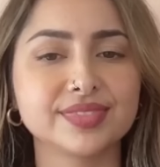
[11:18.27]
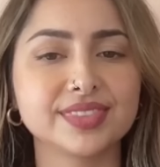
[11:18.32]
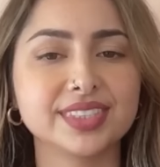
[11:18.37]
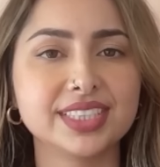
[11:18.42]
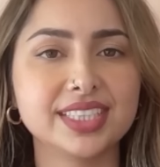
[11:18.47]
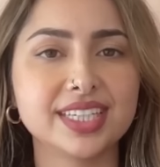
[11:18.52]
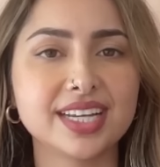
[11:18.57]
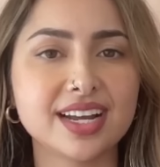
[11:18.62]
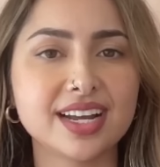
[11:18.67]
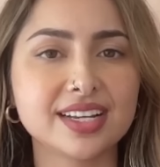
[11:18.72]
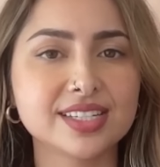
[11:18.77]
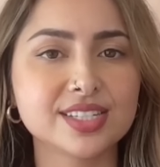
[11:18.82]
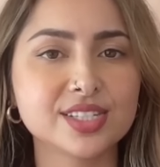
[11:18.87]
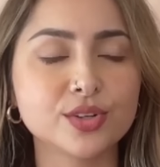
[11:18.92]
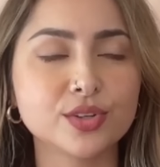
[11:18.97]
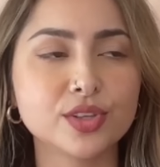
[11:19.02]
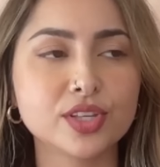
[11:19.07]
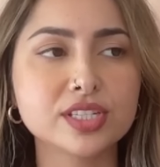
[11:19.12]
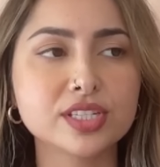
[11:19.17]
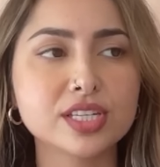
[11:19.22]
yeah
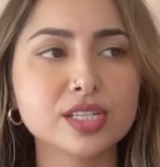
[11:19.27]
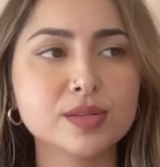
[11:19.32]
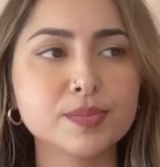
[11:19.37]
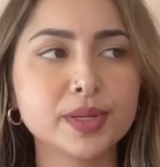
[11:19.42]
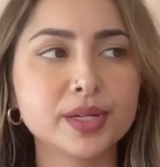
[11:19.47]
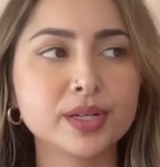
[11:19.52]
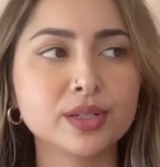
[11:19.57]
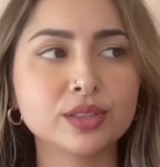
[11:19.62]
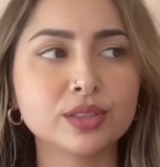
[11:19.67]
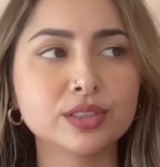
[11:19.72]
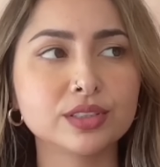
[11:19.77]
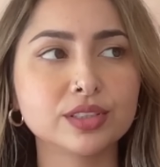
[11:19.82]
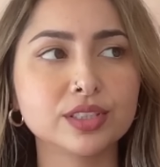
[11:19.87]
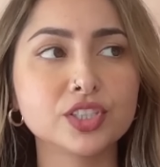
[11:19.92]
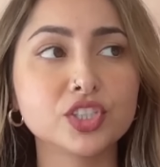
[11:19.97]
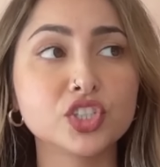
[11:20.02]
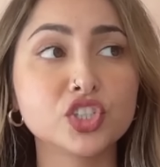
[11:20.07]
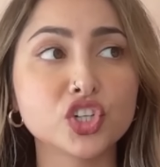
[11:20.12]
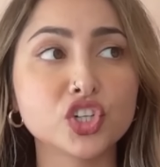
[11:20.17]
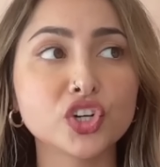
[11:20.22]
so this has been a, a
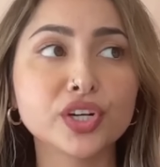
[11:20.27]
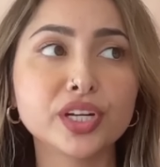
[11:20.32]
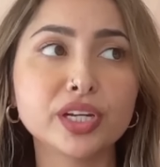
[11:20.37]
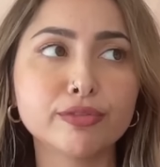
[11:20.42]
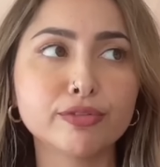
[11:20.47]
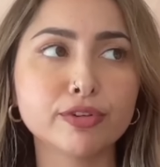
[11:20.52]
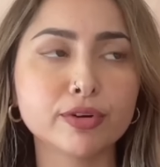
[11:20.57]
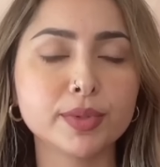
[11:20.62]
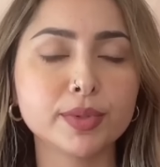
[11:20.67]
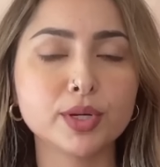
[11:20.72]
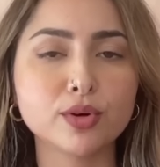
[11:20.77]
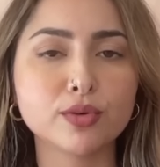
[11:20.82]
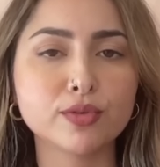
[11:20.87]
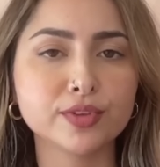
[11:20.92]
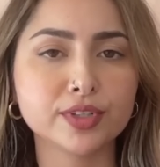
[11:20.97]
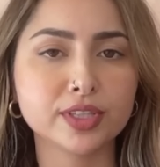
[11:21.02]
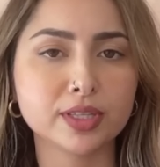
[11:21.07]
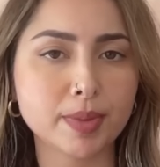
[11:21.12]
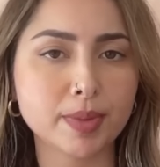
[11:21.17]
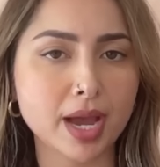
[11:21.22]
journey for me
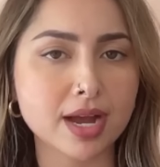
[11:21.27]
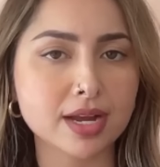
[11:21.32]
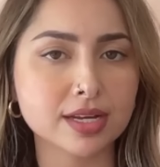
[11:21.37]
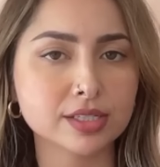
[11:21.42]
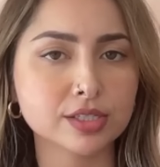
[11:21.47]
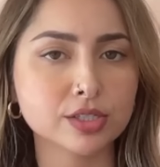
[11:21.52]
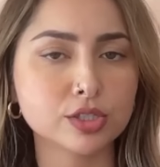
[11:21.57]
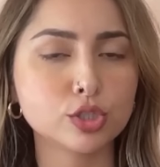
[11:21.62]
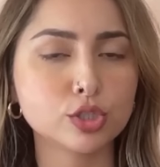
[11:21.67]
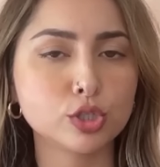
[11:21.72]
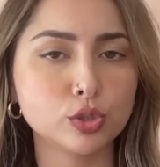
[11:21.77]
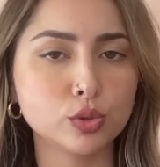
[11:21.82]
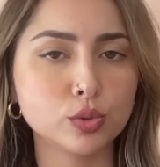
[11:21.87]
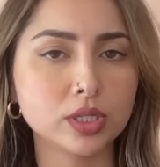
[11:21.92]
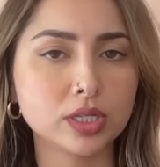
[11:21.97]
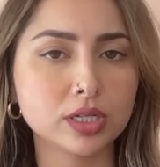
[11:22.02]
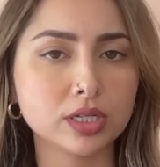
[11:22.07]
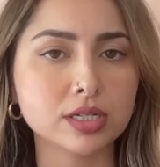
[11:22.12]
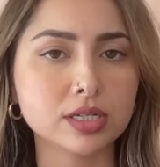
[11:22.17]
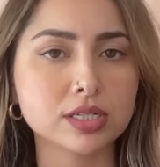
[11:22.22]
over the past two
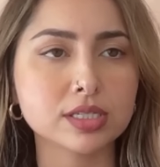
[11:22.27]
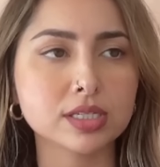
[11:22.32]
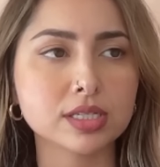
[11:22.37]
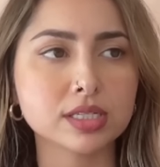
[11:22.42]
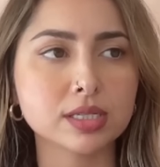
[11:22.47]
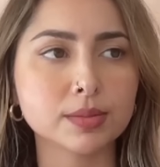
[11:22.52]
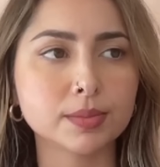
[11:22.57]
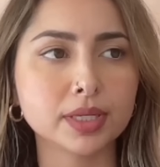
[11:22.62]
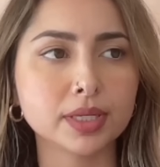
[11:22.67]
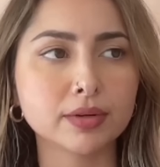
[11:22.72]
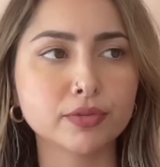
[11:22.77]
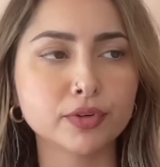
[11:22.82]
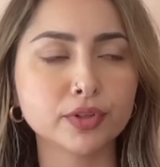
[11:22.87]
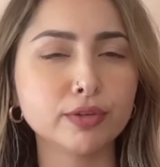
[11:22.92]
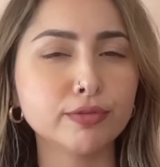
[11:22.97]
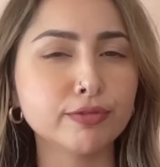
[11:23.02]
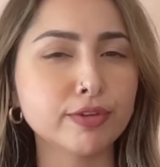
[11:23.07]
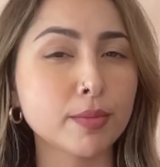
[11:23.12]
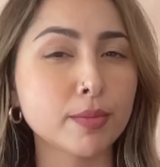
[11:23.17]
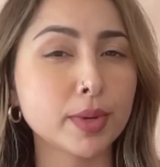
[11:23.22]
years and something i
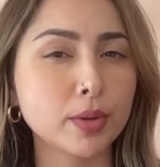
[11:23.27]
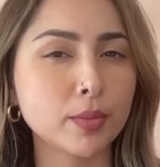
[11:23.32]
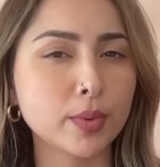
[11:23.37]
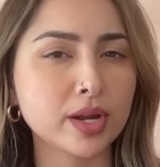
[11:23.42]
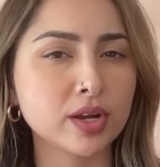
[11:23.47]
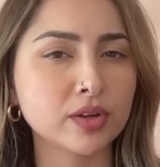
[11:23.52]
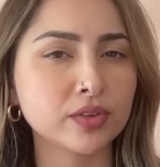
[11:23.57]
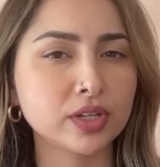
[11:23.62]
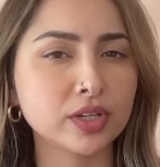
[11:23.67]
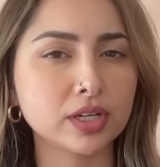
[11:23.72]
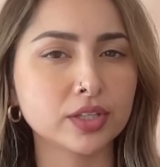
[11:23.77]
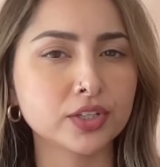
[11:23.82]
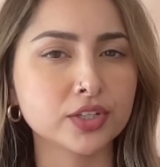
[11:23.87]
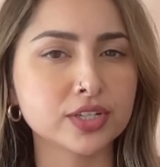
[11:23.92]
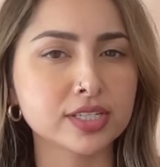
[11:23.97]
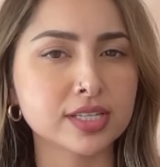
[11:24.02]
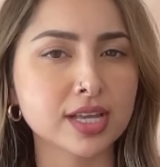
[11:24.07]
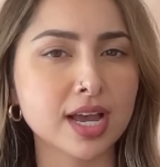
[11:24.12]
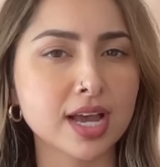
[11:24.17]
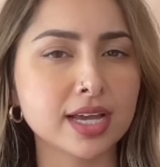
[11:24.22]
really found my way on the other
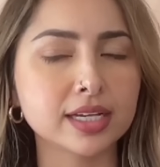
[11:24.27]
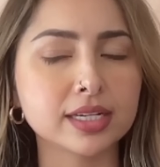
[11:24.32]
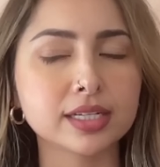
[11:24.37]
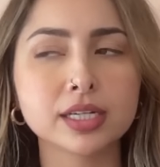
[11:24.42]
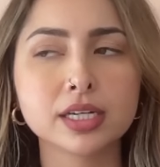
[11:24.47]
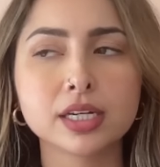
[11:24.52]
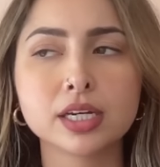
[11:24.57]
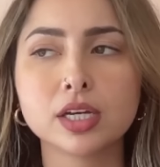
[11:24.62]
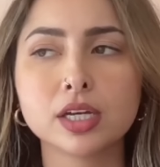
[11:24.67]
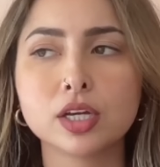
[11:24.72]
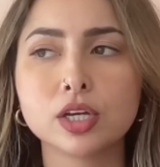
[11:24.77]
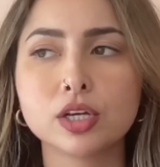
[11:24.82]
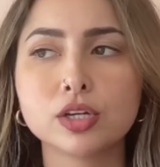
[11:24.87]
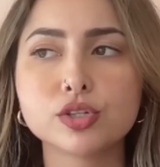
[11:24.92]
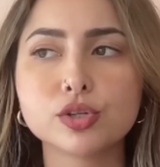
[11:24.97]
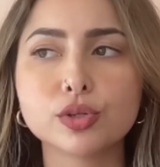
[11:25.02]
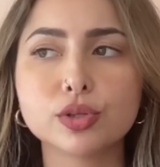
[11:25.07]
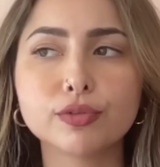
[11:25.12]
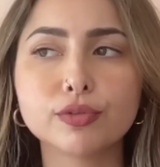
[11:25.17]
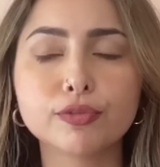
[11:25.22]
side
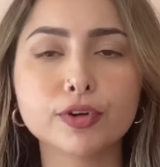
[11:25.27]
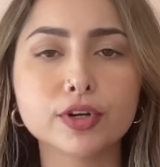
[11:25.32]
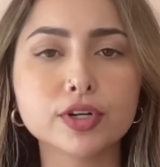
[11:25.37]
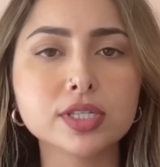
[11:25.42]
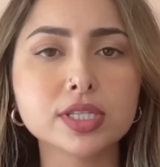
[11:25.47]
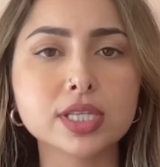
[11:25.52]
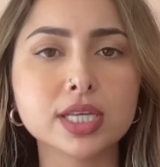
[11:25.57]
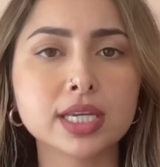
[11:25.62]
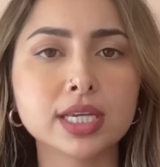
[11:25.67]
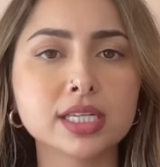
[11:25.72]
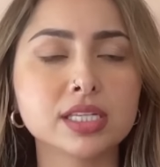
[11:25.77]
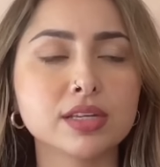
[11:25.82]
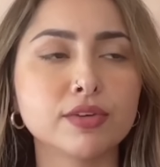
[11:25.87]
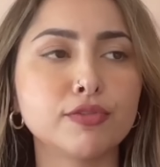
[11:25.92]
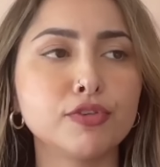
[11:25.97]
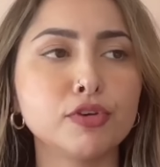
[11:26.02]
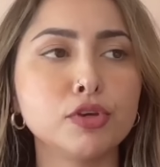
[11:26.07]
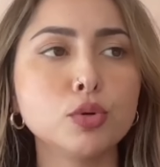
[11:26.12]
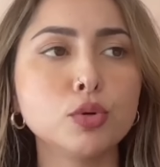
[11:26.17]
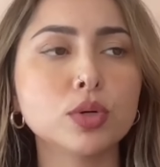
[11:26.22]
so the mm. first thing is
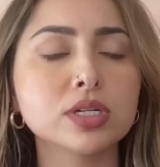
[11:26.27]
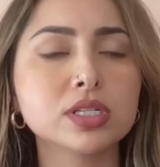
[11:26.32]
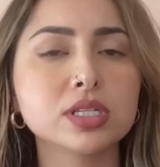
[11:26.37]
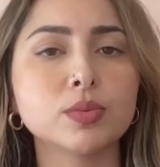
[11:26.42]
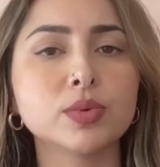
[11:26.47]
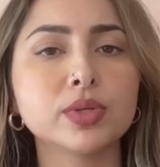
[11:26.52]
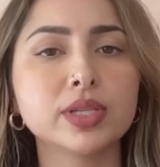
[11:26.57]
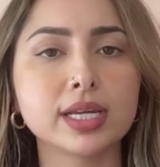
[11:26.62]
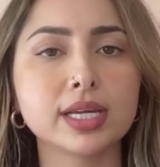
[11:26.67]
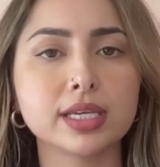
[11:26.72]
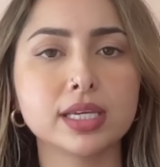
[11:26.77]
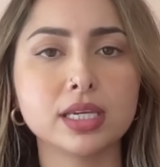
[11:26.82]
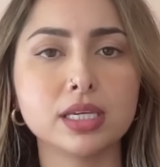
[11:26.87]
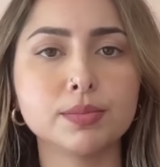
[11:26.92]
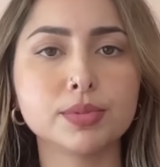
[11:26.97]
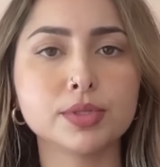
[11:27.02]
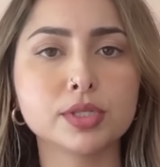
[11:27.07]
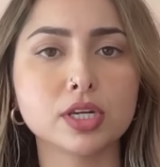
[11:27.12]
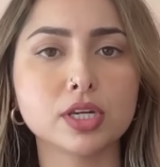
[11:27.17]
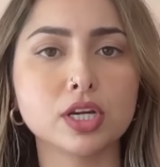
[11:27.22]
if you are someone that
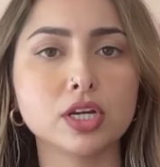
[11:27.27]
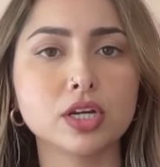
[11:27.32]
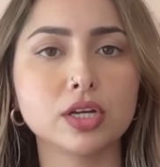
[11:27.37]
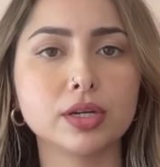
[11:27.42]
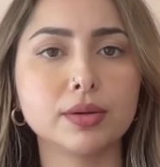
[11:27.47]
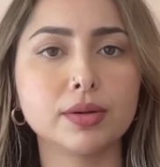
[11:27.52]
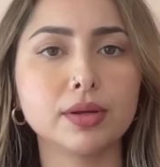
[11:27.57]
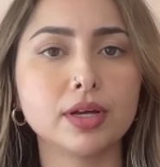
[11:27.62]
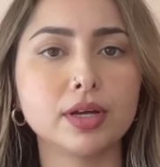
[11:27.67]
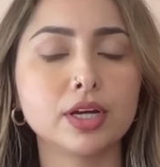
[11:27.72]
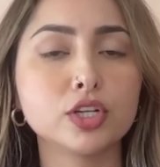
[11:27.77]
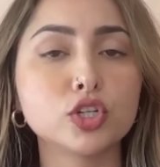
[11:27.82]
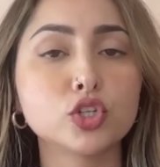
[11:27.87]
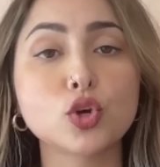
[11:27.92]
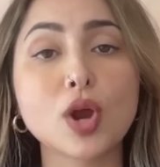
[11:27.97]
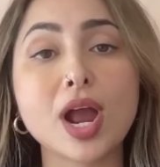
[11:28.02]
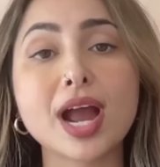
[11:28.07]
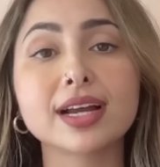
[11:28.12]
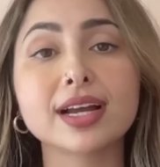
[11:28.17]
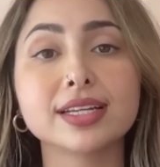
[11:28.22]
keeps
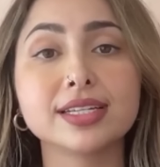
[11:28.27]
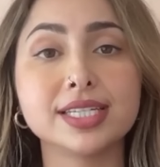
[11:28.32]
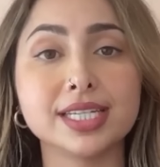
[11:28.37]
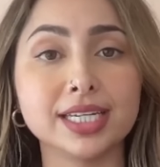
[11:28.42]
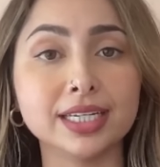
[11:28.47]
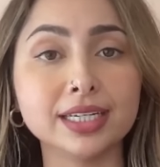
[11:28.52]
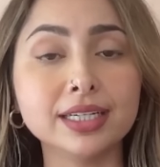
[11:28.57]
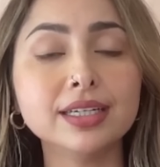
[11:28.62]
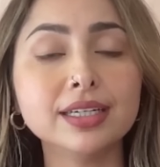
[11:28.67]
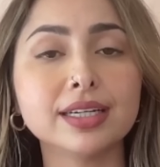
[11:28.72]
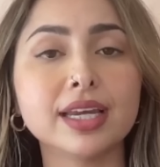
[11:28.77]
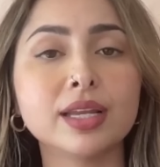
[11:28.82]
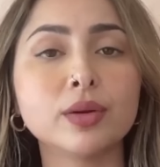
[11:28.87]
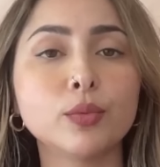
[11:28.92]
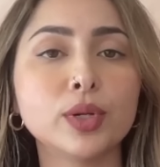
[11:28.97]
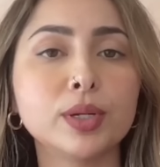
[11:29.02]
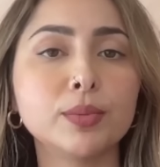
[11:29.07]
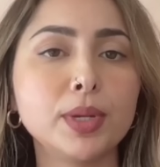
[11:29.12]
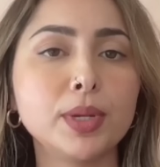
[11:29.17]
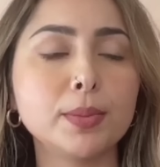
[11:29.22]
attracting and
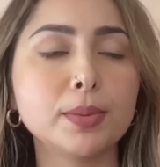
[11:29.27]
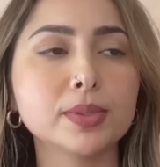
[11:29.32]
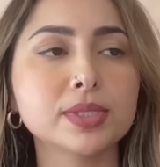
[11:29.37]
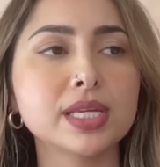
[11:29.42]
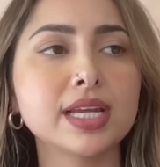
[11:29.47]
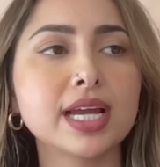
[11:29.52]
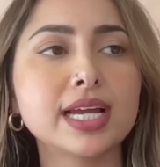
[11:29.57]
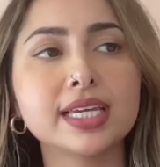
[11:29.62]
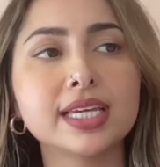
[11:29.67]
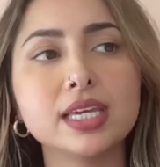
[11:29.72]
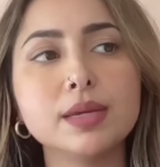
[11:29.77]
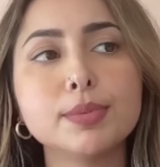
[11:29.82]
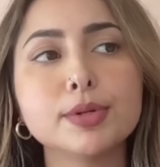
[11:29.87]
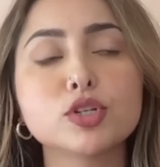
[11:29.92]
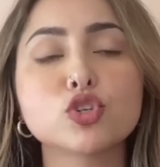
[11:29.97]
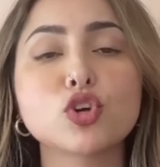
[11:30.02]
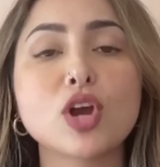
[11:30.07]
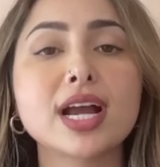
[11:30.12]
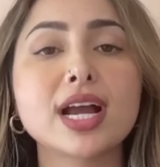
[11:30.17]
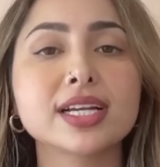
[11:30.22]
when people say i keep
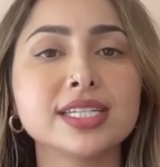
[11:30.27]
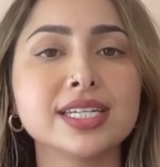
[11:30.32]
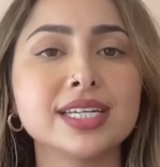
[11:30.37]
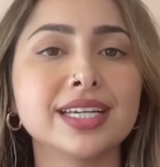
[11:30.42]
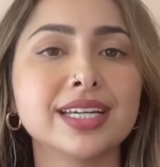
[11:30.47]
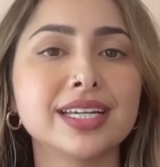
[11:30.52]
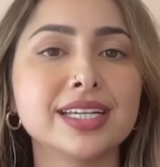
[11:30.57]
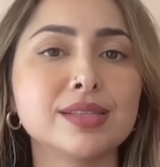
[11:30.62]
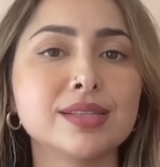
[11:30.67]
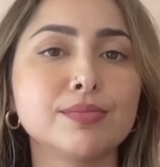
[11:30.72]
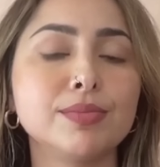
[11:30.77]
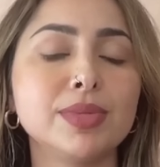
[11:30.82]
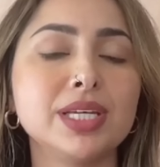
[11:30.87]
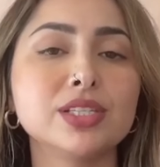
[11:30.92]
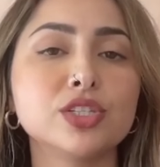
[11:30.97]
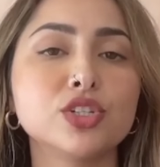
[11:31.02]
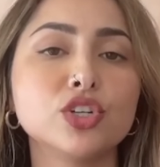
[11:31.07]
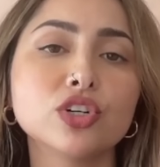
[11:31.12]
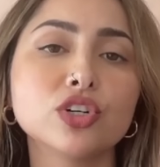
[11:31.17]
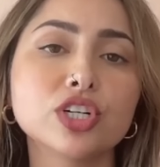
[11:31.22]
attracting it
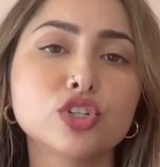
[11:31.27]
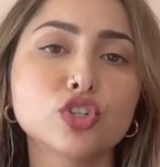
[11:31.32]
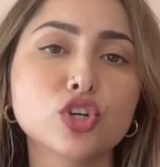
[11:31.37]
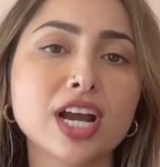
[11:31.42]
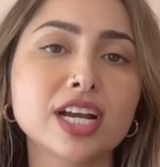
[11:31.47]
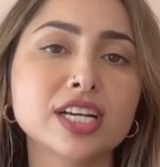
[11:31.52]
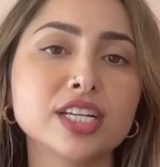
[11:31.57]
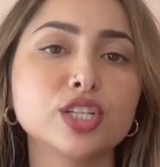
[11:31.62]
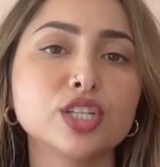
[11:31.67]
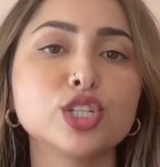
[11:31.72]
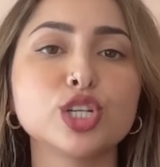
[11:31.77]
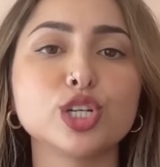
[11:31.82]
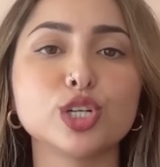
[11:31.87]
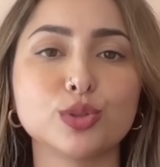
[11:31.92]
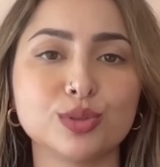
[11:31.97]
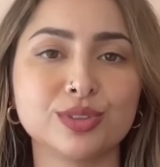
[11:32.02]
means you're attracted to